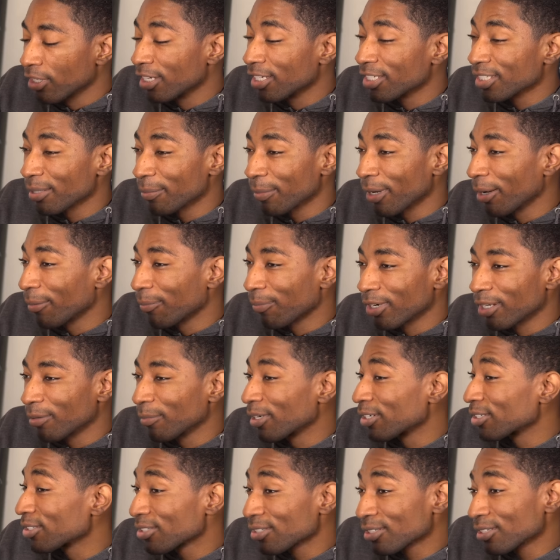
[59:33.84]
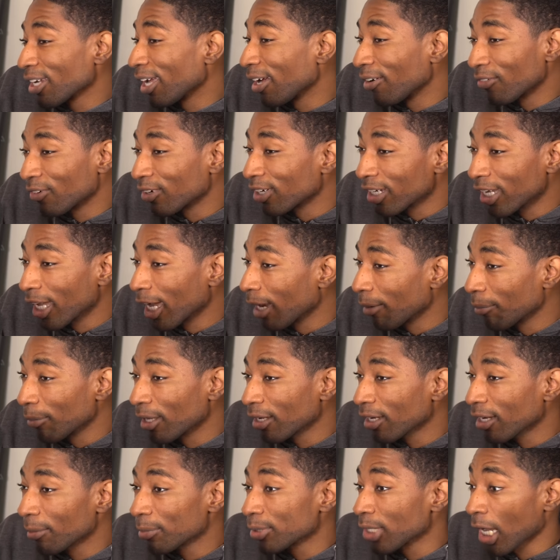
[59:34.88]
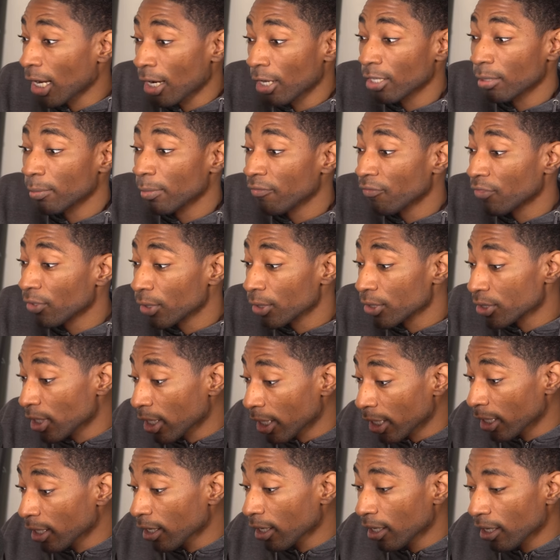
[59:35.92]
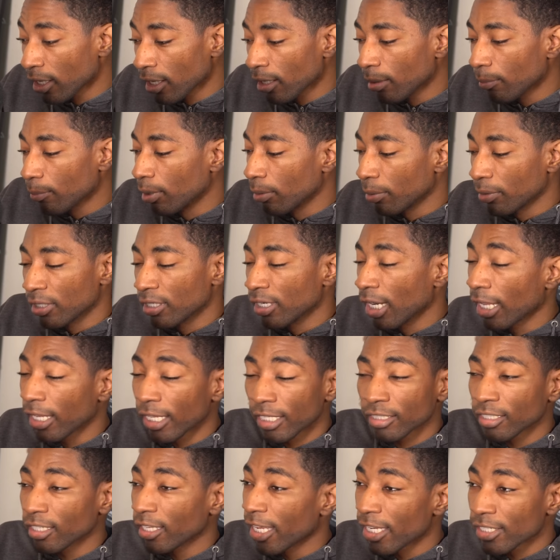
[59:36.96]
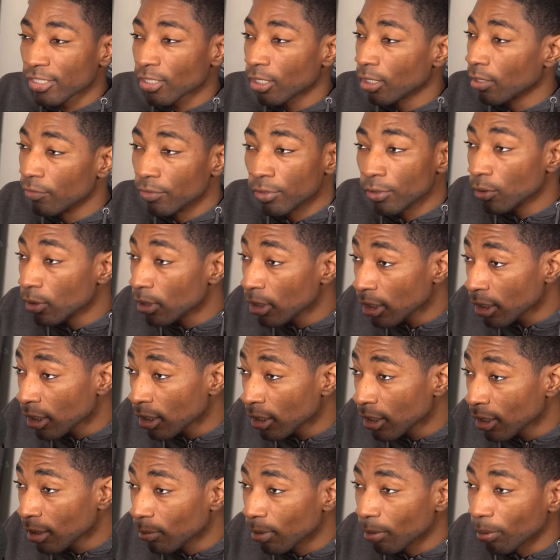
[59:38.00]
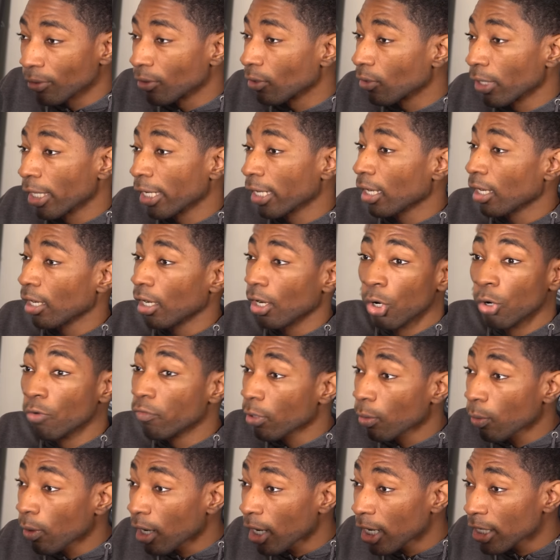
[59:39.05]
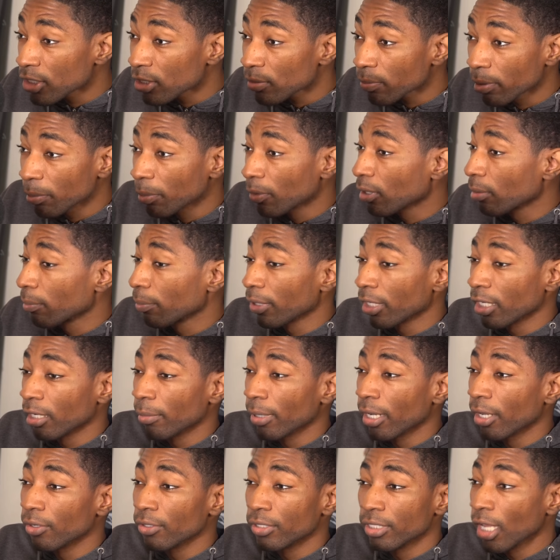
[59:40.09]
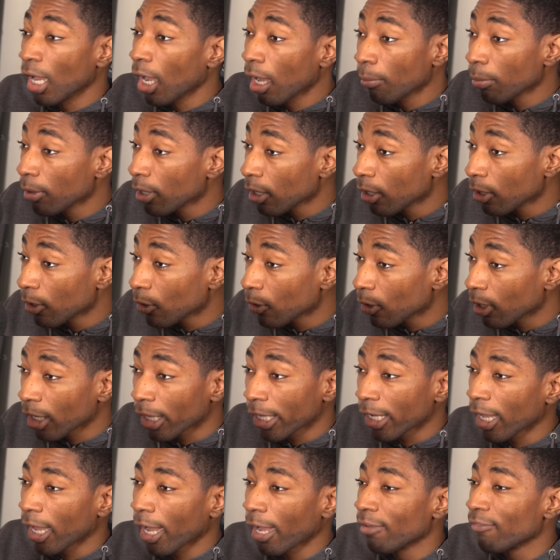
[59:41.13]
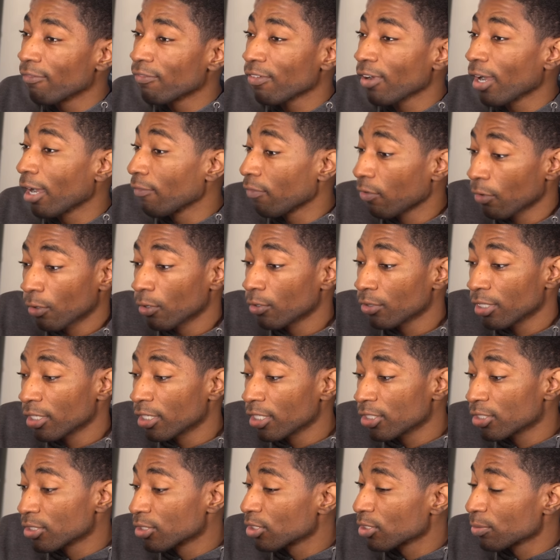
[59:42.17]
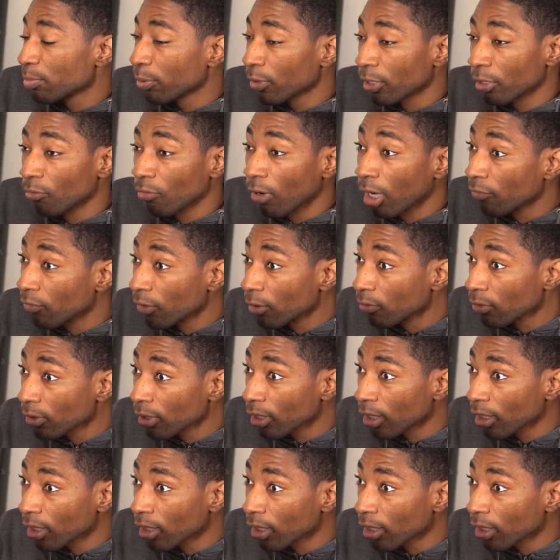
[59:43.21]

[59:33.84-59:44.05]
things about pretty much every game that comes out of them. It feels like people did not like the last Call of Duty. People don't like Overwatch. People complain about Diablo. Like I've I've heard that it's just pretty rough over